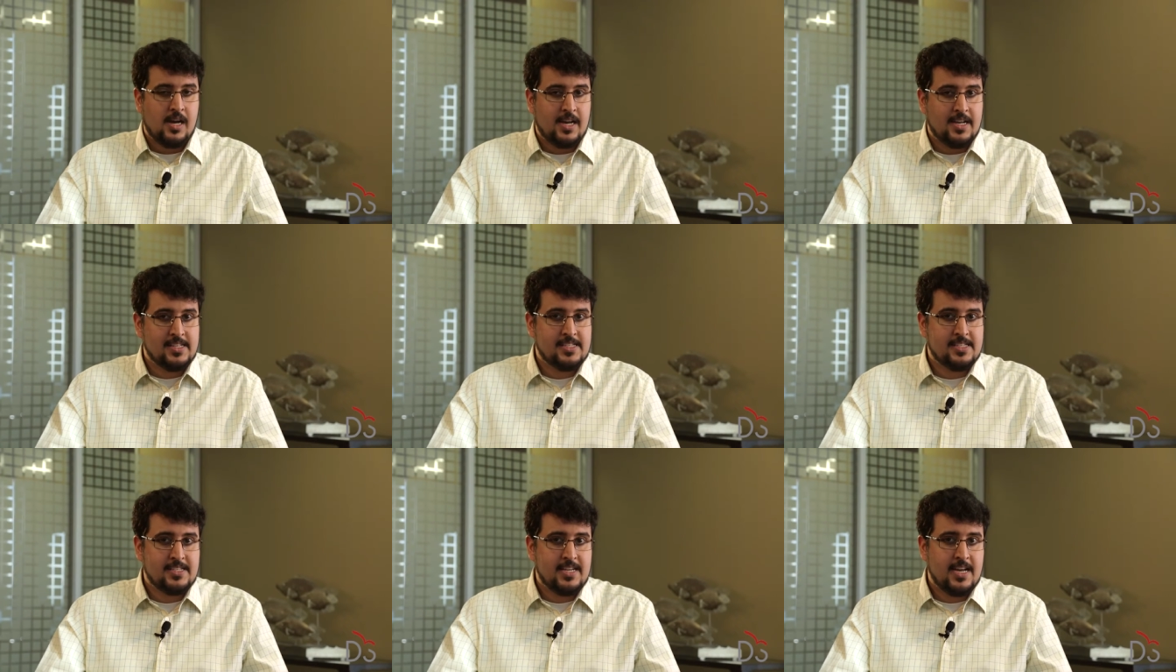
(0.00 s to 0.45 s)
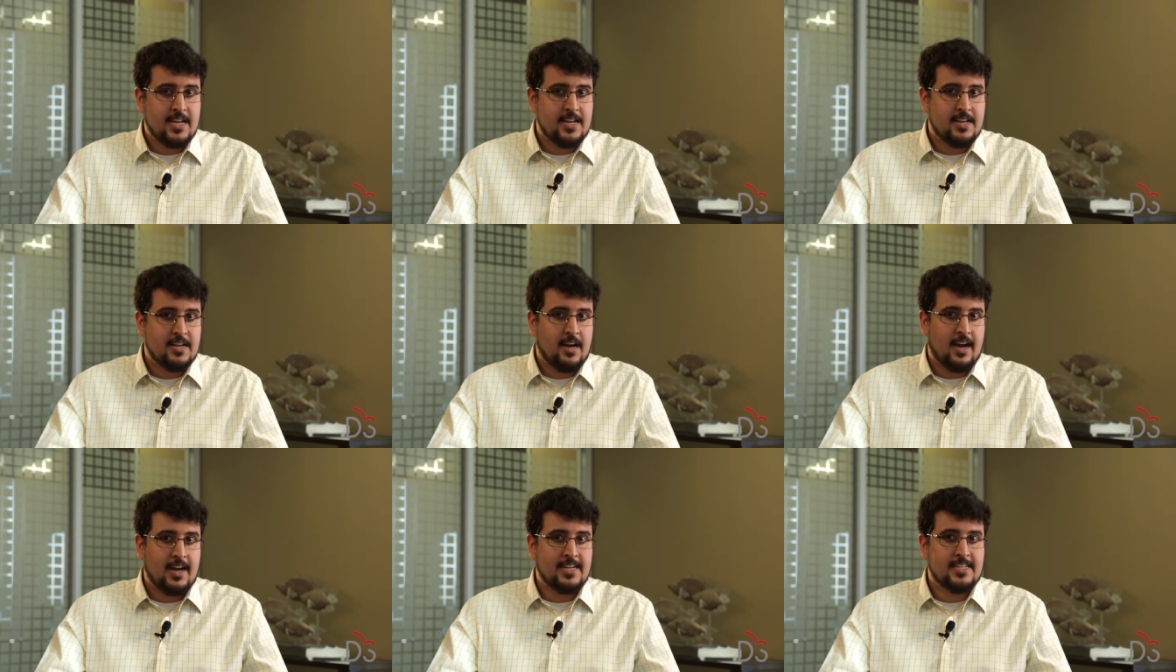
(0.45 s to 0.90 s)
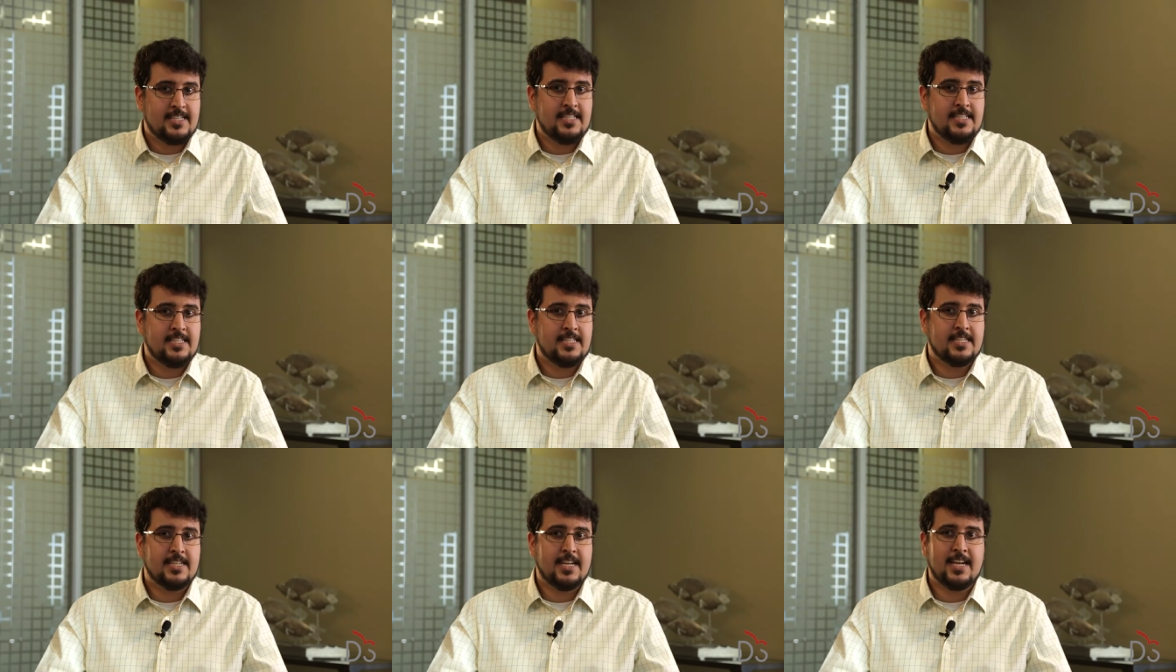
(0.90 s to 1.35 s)
Instead,
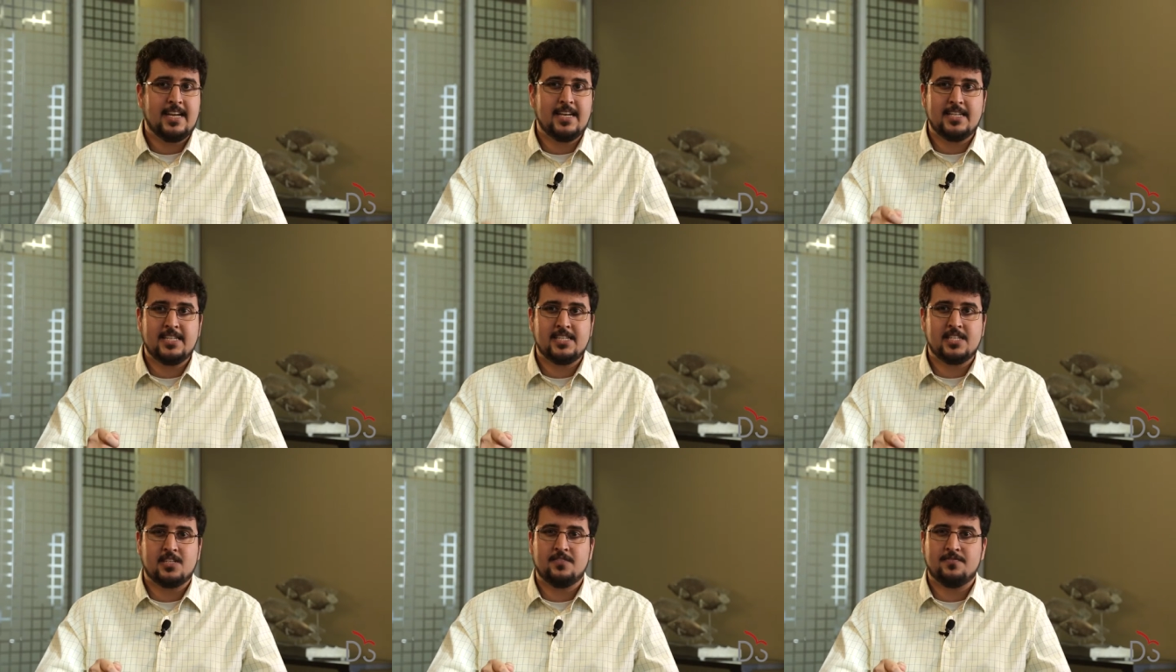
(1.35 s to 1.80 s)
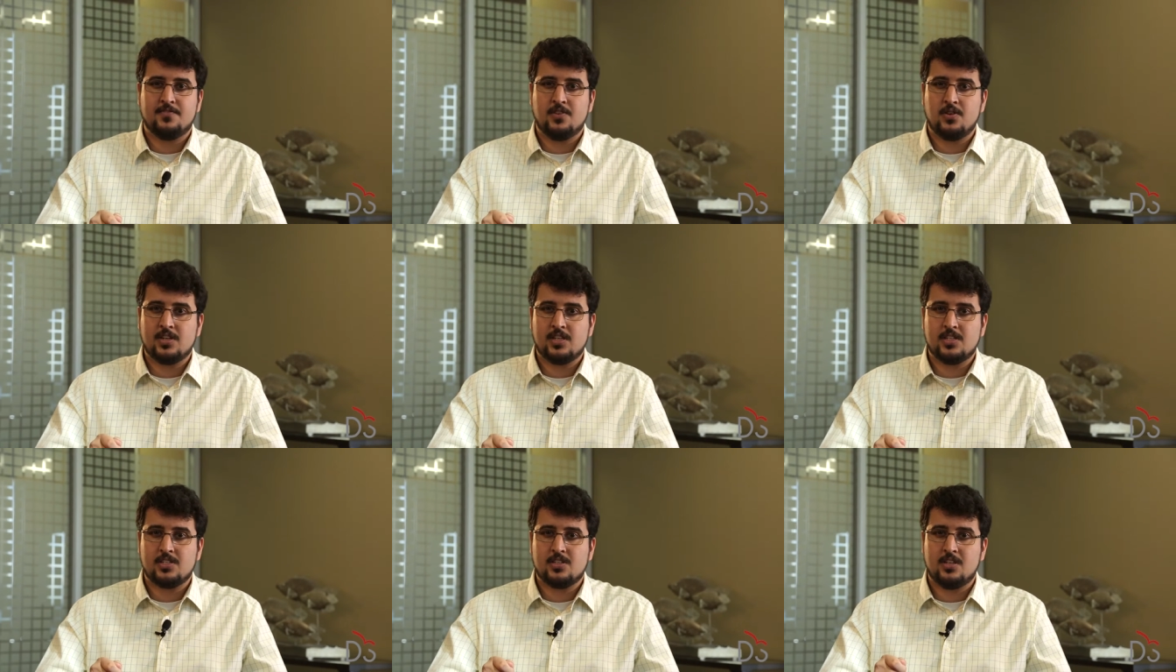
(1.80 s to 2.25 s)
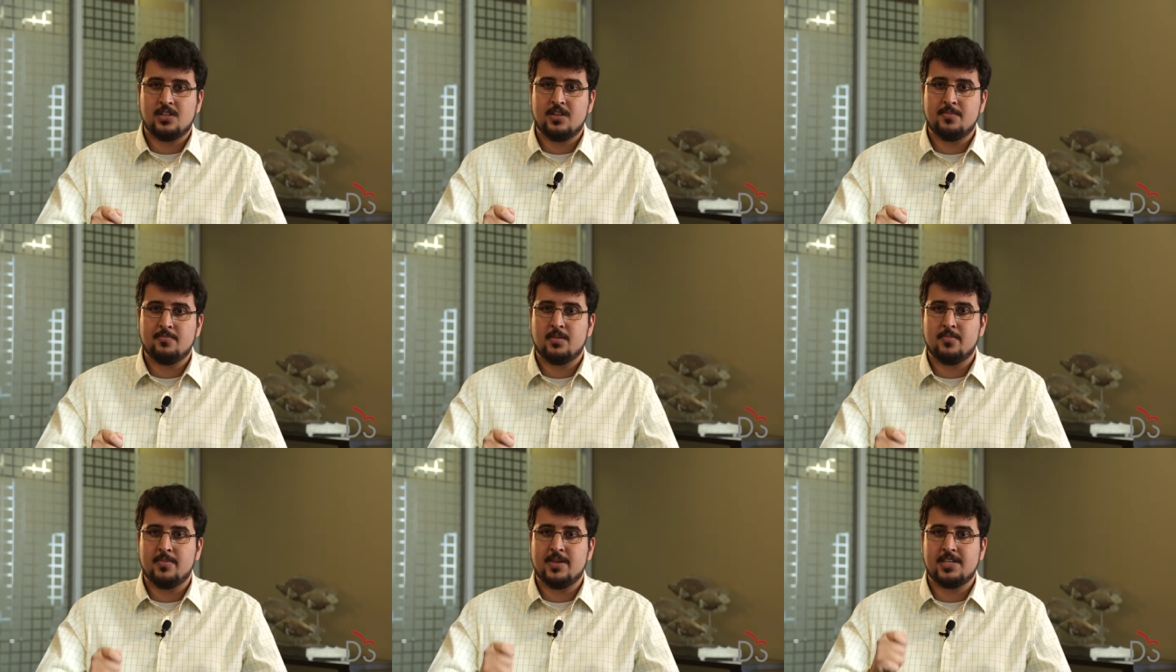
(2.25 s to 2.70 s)
IT today needs to focus on
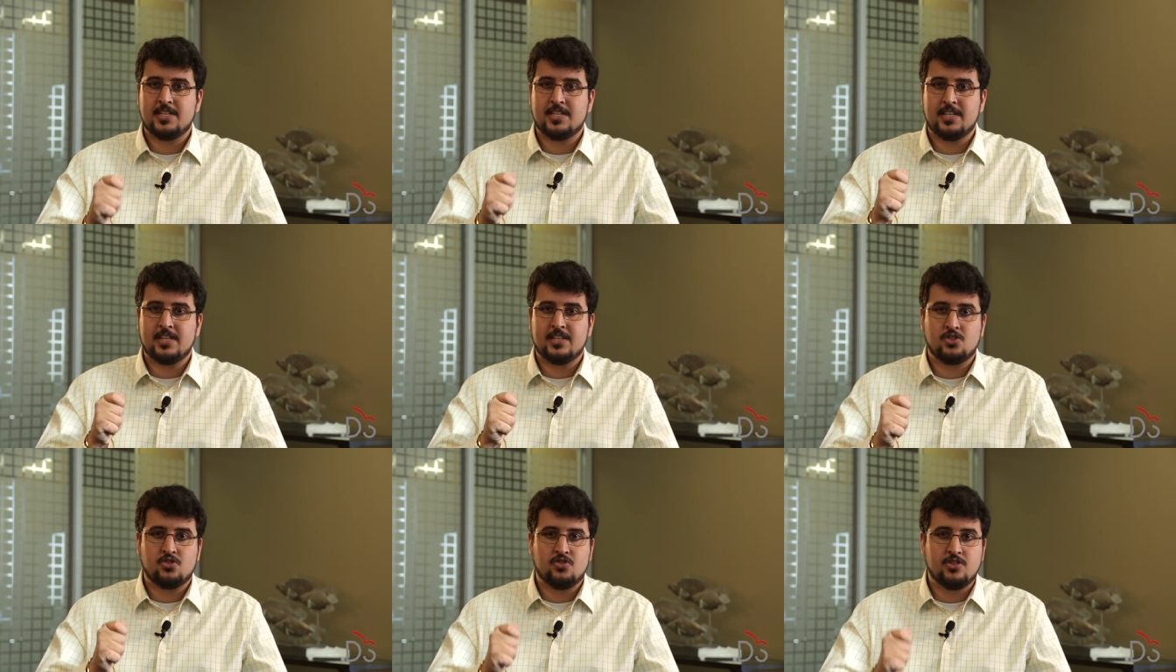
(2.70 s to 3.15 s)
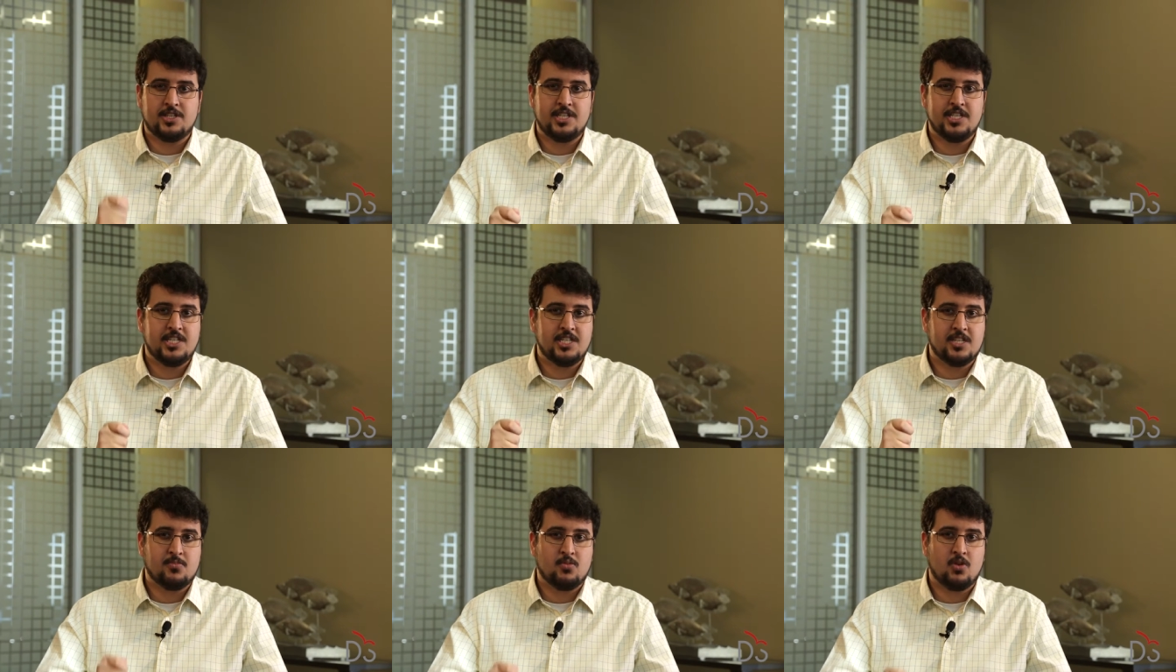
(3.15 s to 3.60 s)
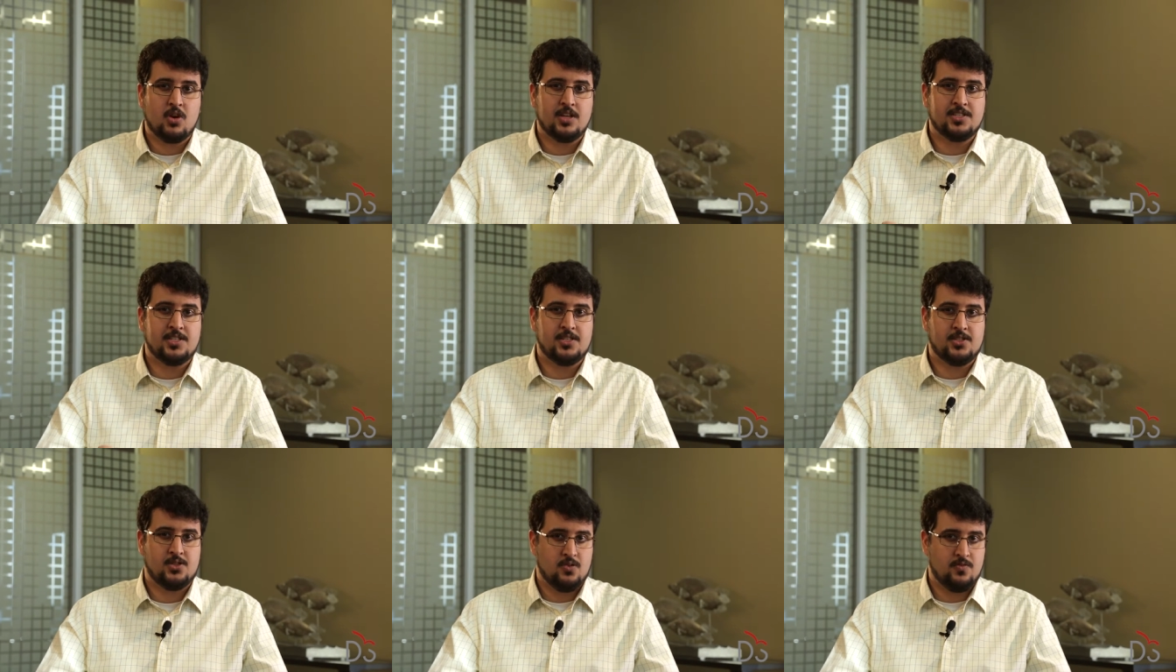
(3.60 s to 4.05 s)
implementing a strategic
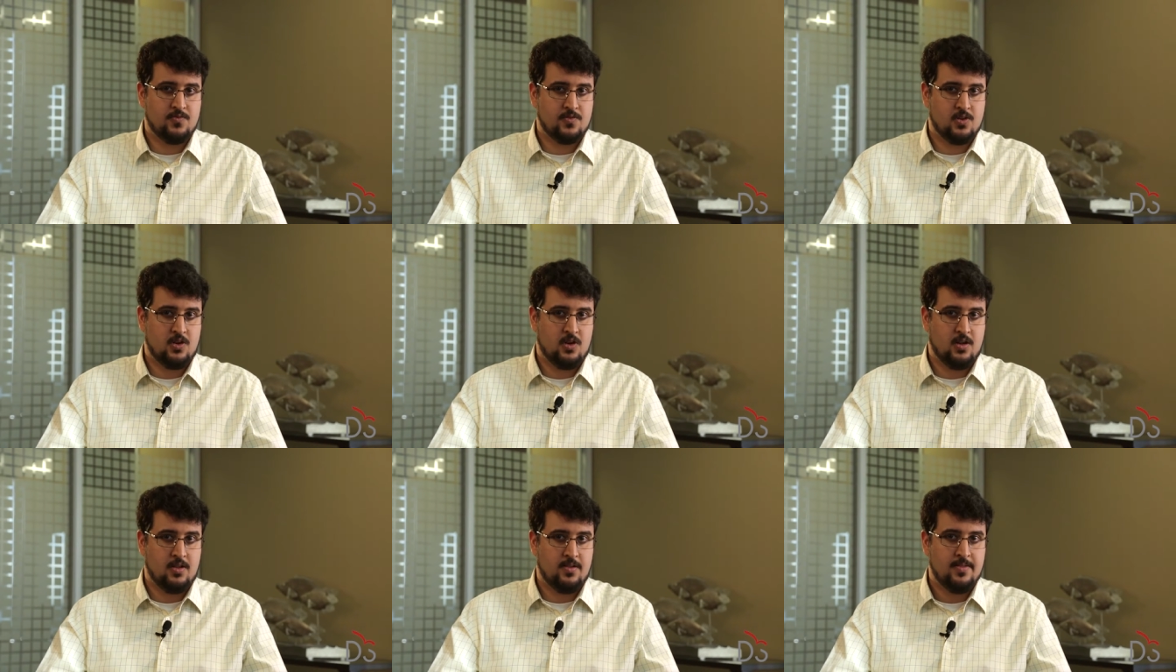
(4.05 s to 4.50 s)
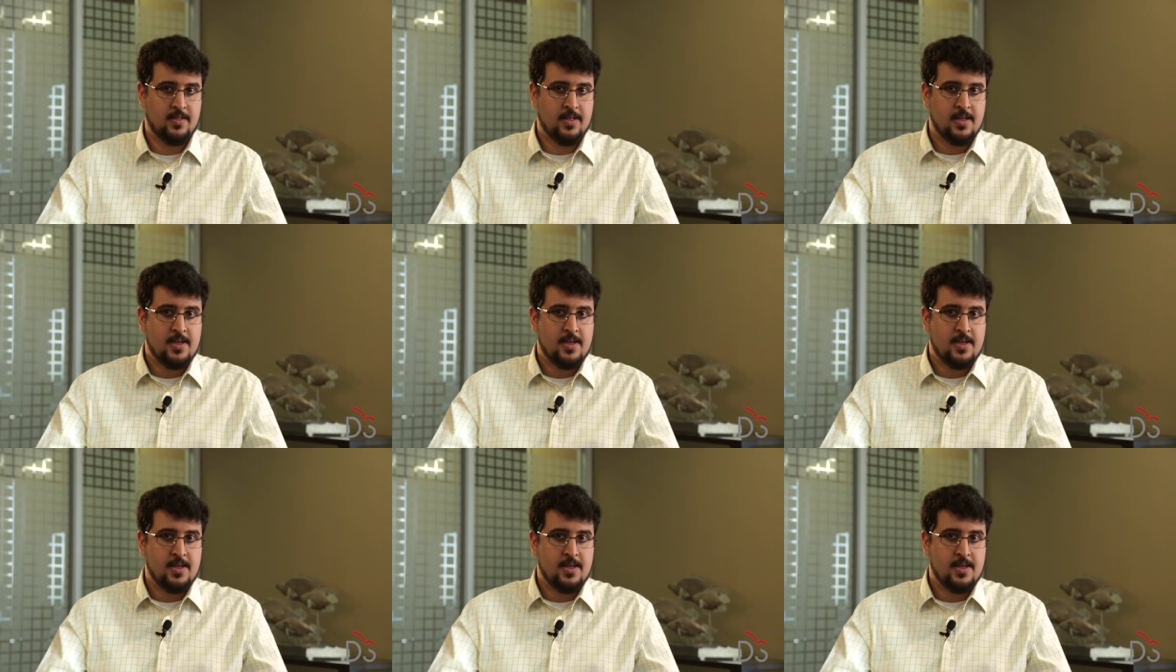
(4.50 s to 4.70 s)
process overhaul